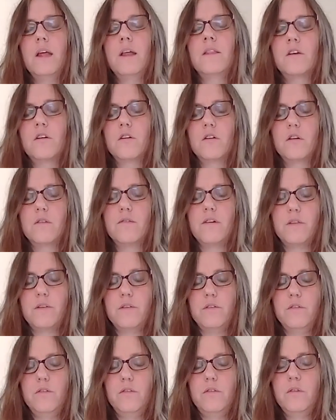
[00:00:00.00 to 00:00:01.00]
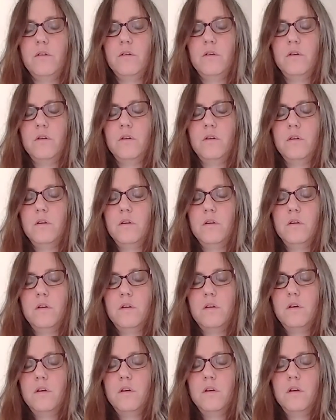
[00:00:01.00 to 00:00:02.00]
and the good of others.
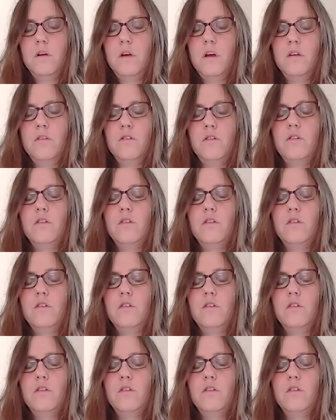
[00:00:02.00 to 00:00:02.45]
So